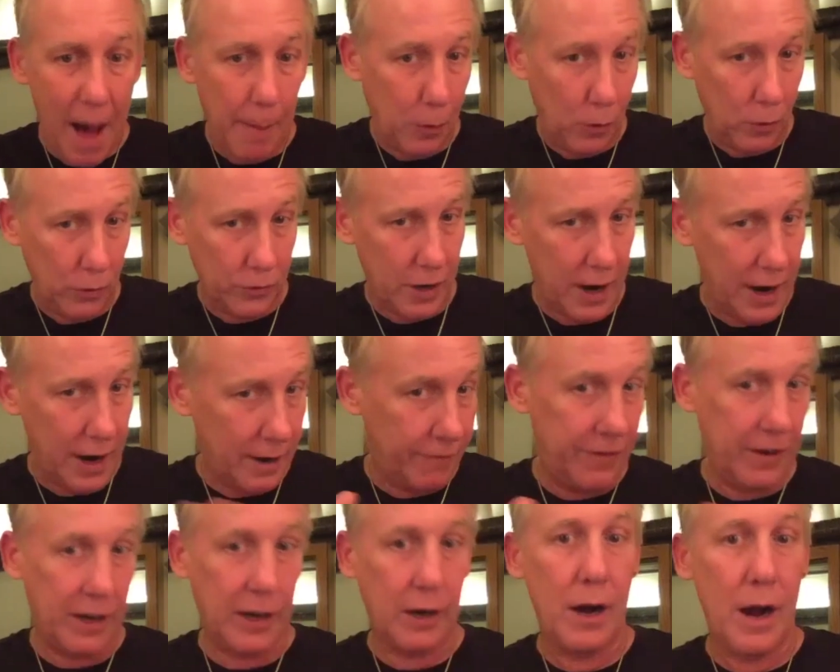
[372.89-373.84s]
Apple,
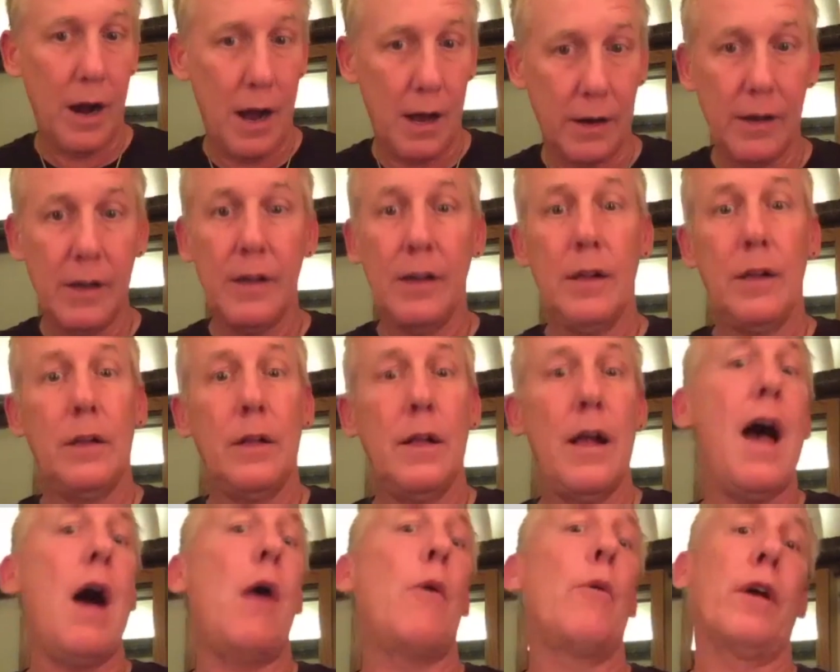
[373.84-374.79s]
trying to figure out
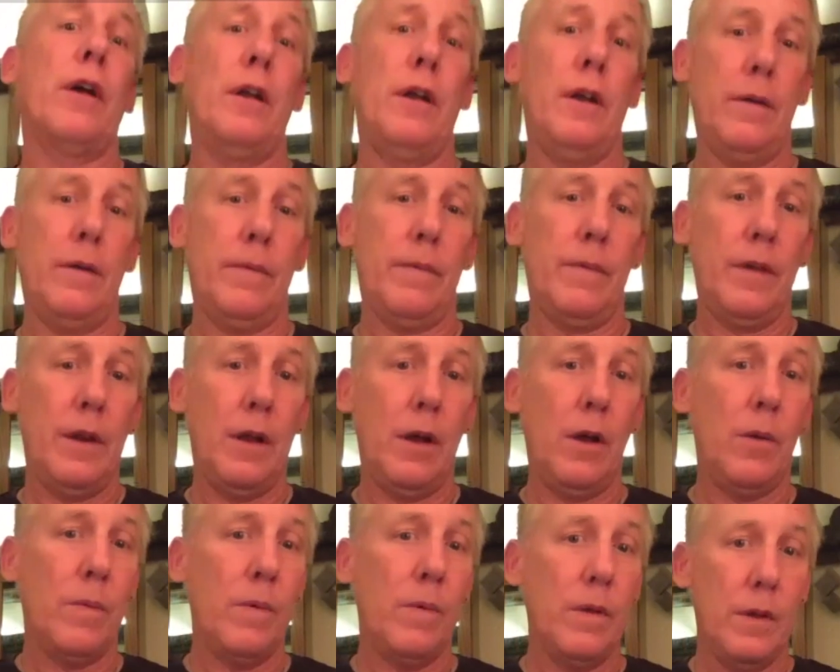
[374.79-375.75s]
how we're going
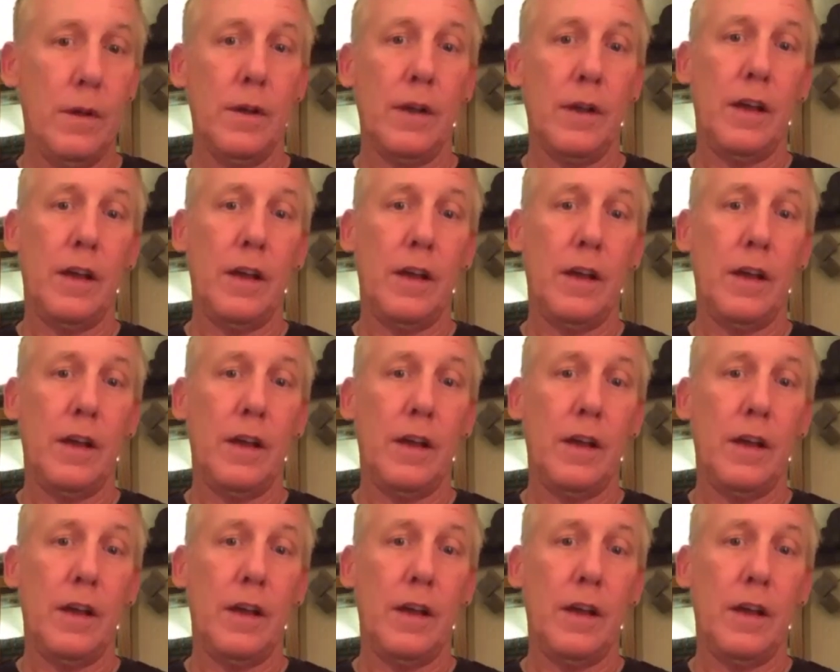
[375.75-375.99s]
to,